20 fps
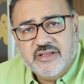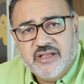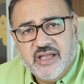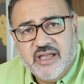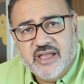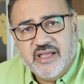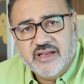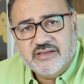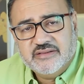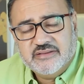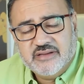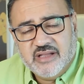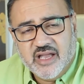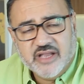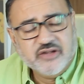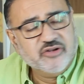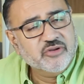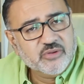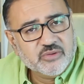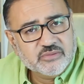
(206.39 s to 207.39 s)
And
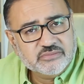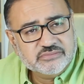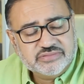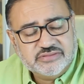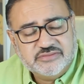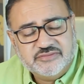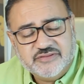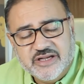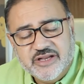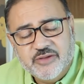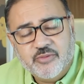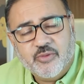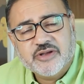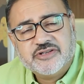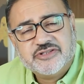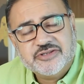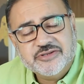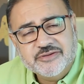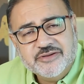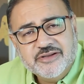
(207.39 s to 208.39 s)
I don't really
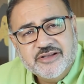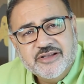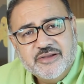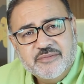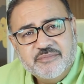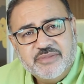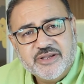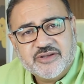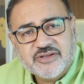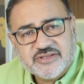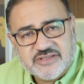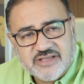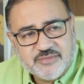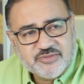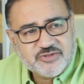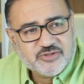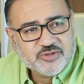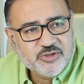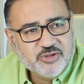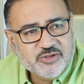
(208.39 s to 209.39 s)
want to, because I'm
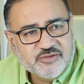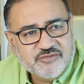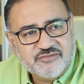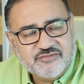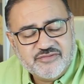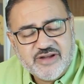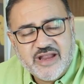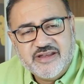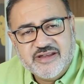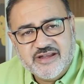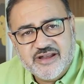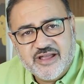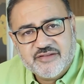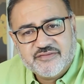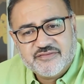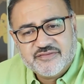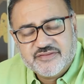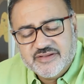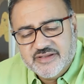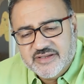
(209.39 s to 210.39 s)
sure you've read
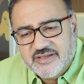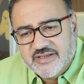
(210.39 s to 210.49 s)
enough.